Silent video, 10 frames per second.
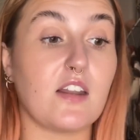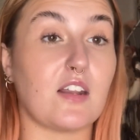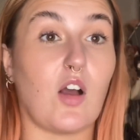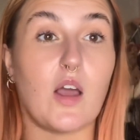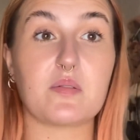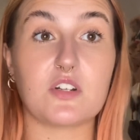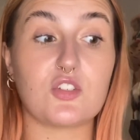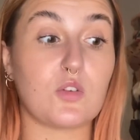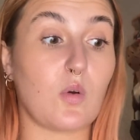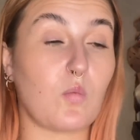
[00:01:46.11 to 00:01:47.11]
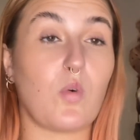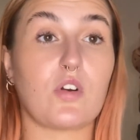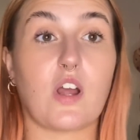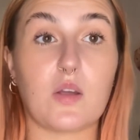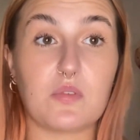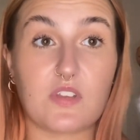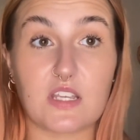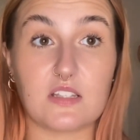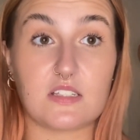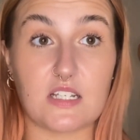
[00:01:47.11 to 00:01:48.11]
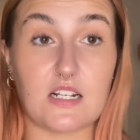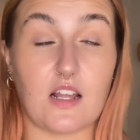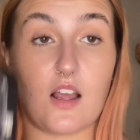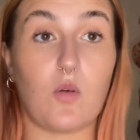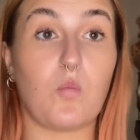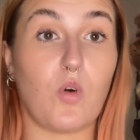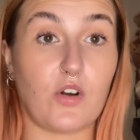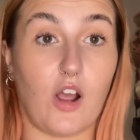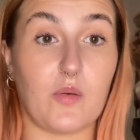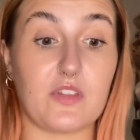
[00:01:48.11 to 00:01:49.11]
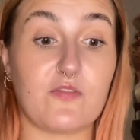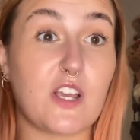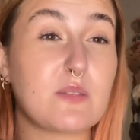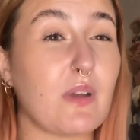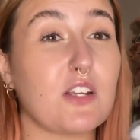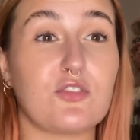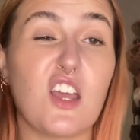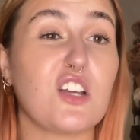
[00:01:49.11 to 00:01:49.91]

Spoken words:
Now I'm going to do one eye with the concealer and one eye with the face paint,